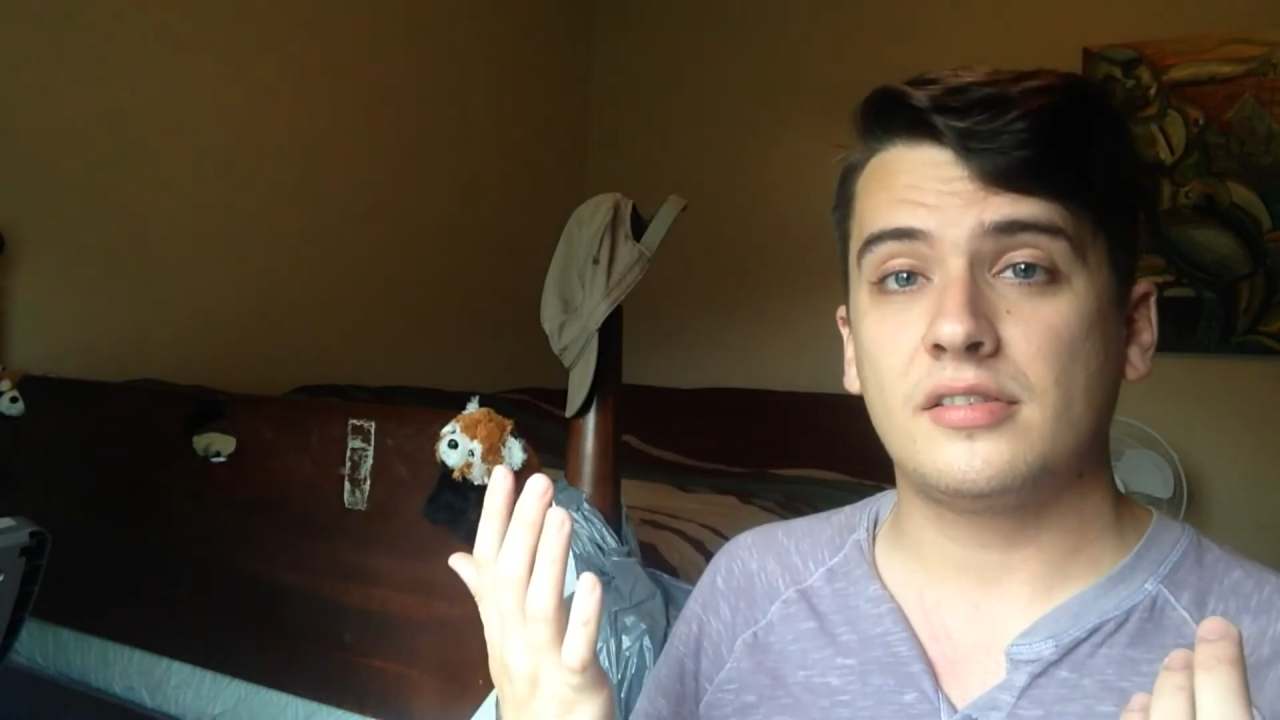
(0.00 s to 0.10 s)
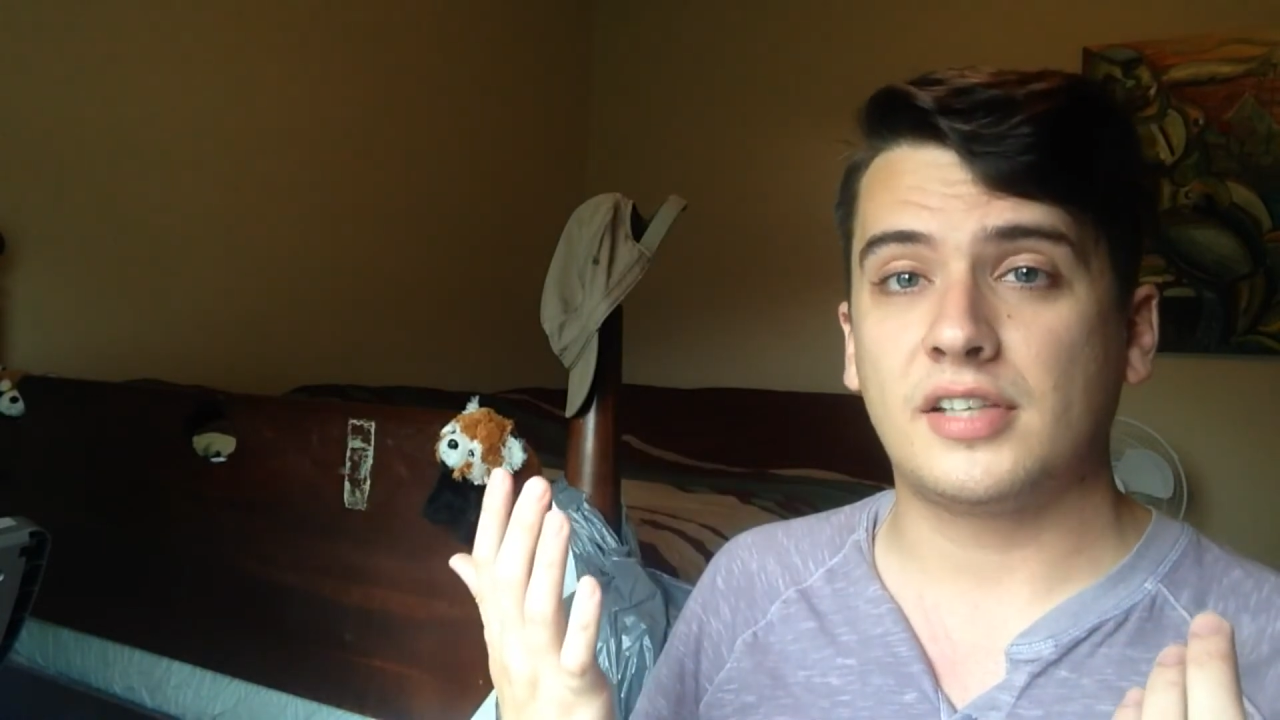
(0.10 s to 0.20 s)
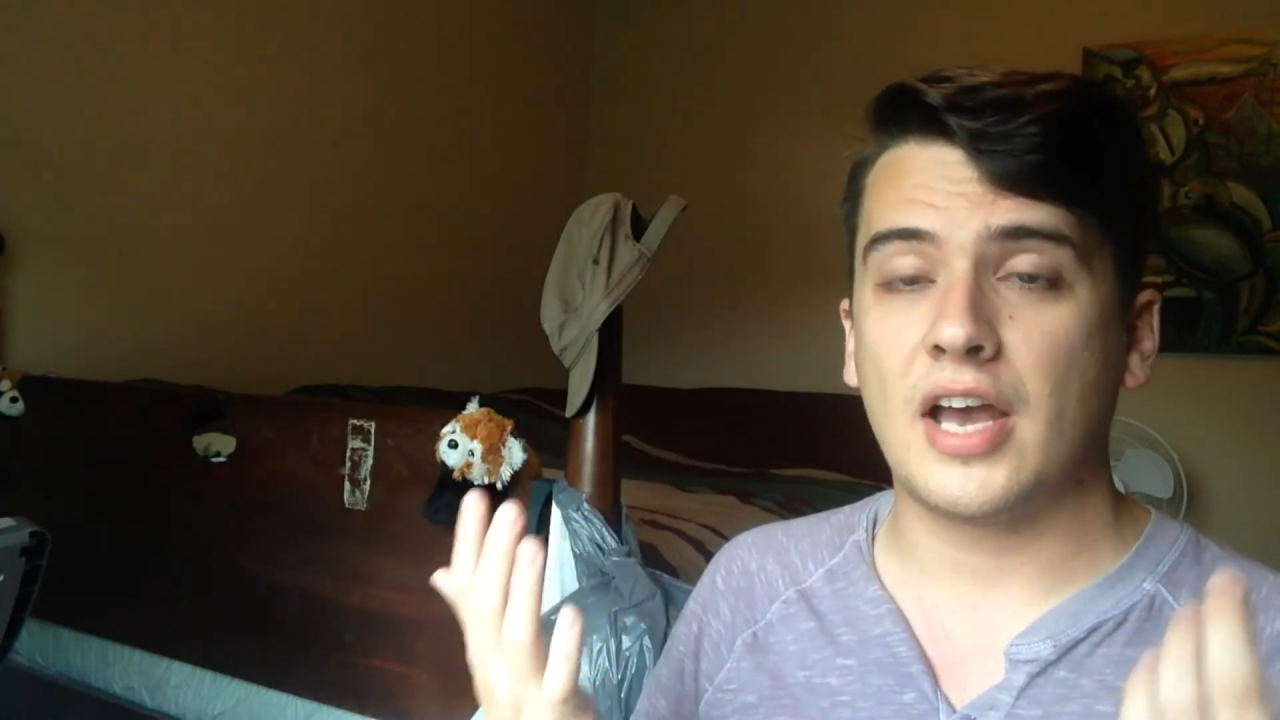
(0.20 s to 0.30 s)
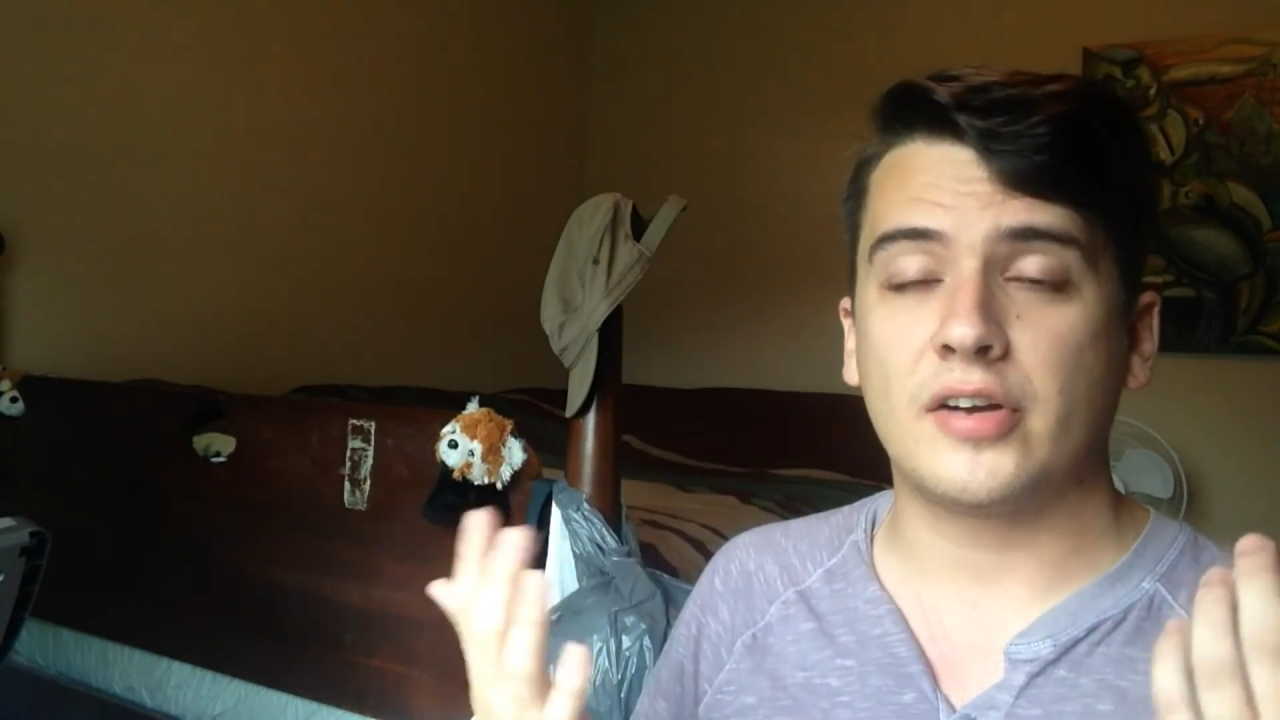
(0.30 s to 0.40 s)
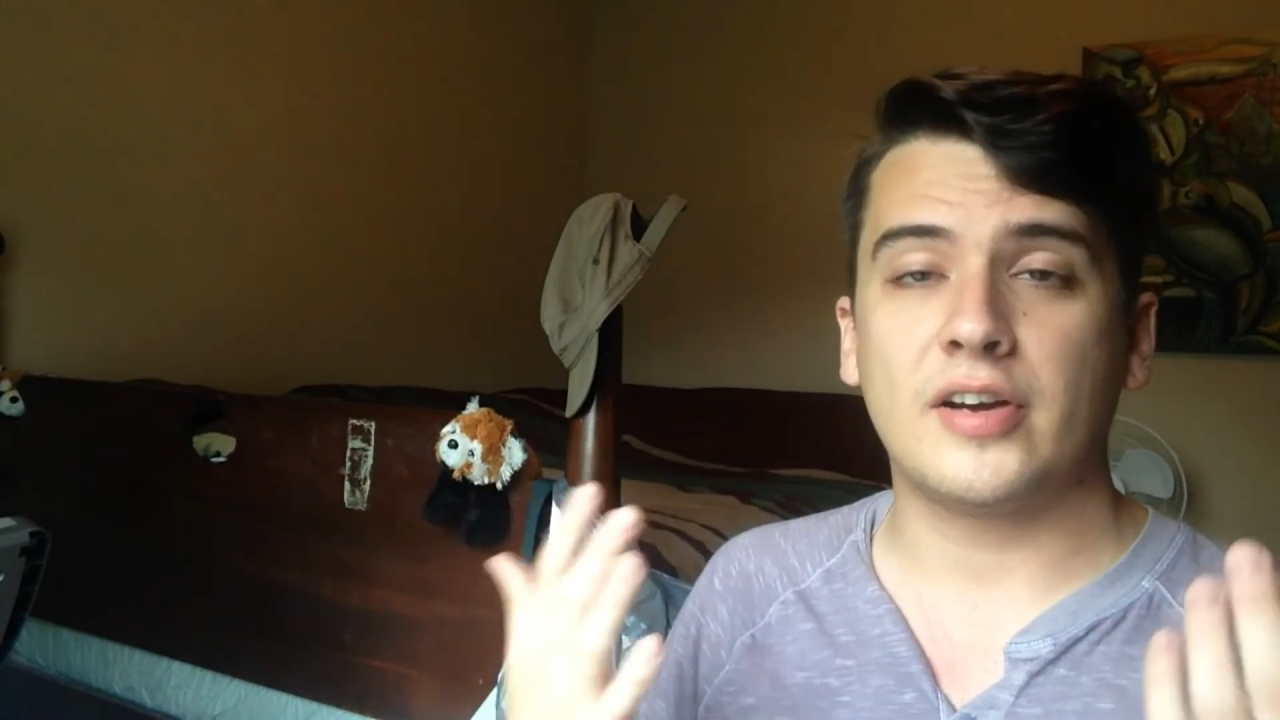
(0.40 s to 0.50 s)
to
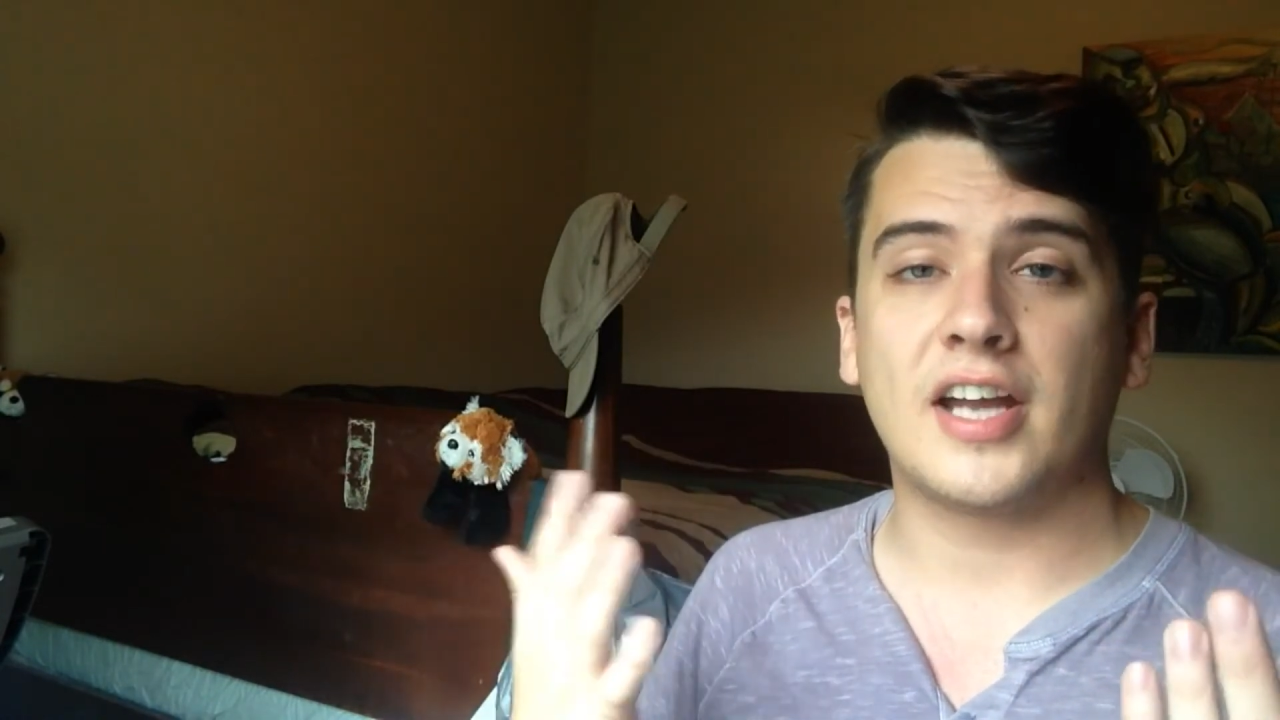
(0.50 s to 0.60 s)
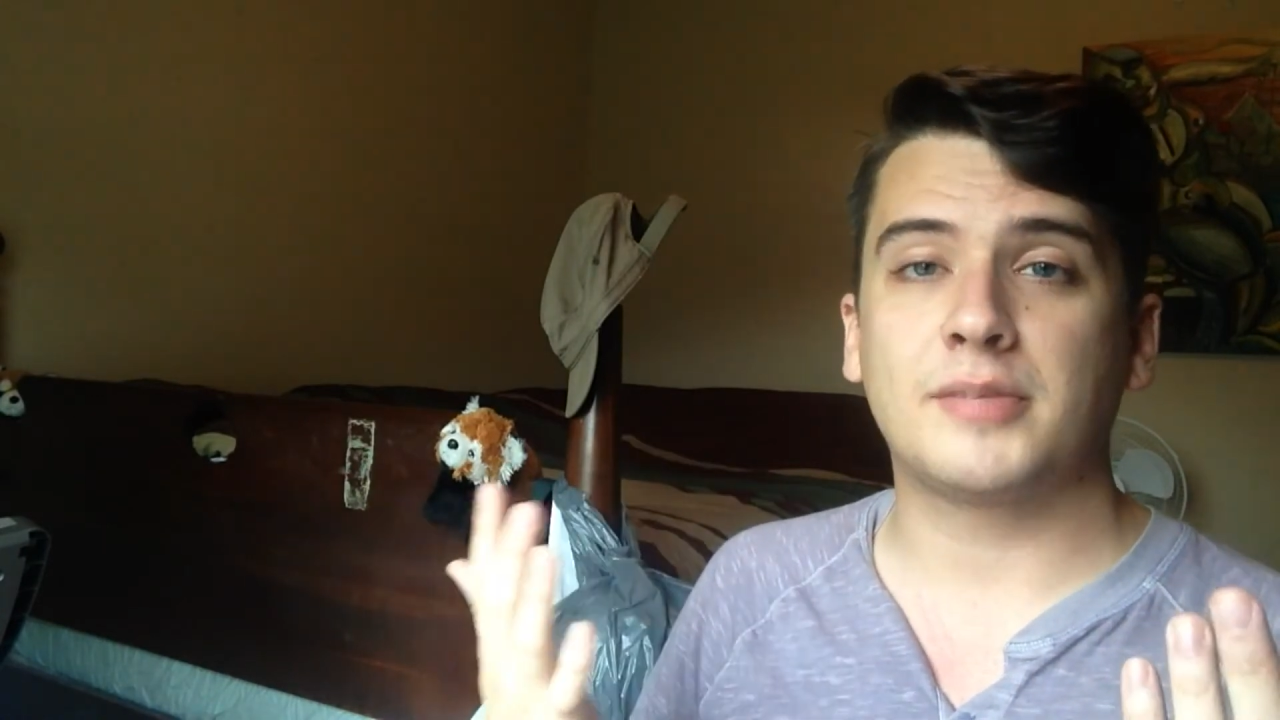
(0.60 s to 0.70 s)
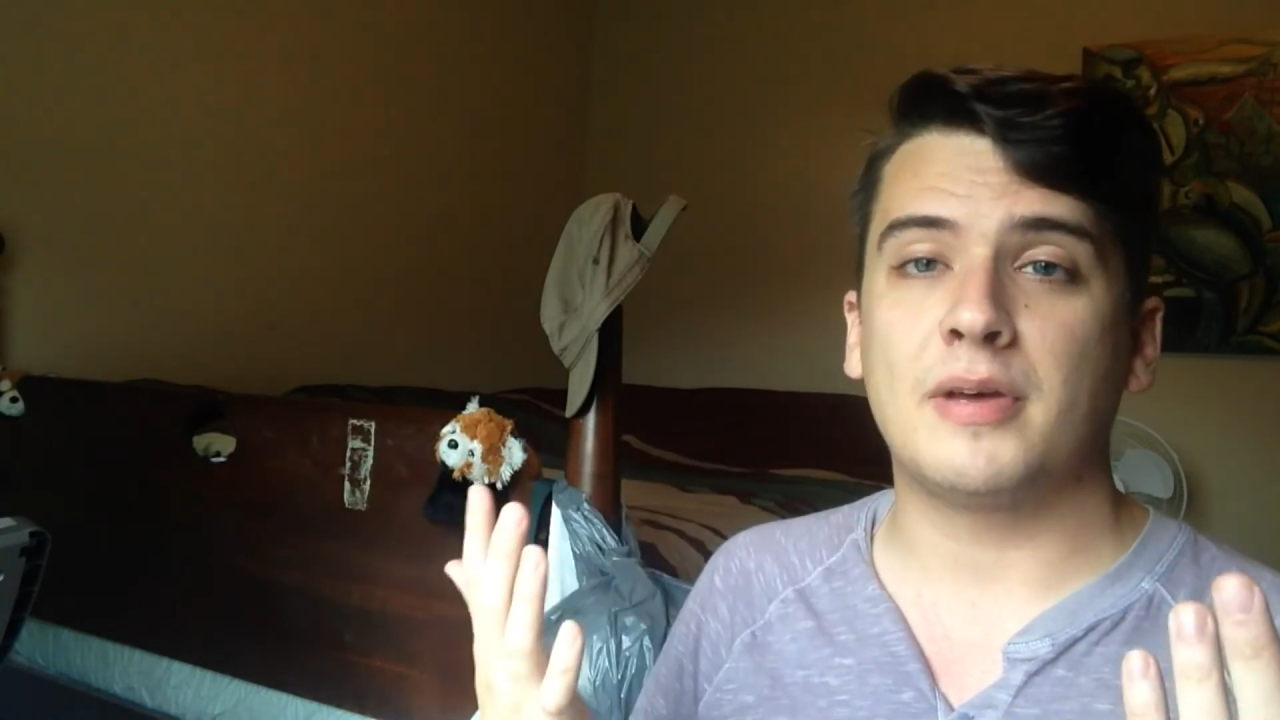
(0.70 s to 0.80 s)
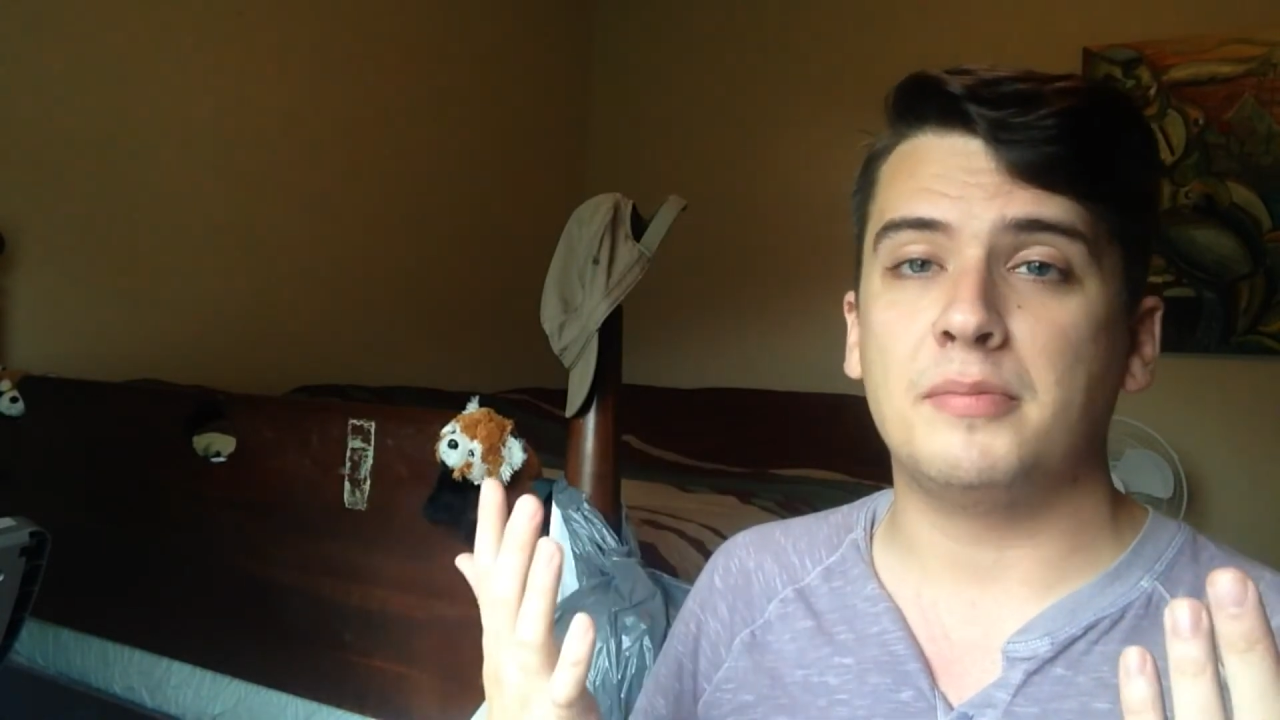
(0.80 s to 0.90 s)
counteract my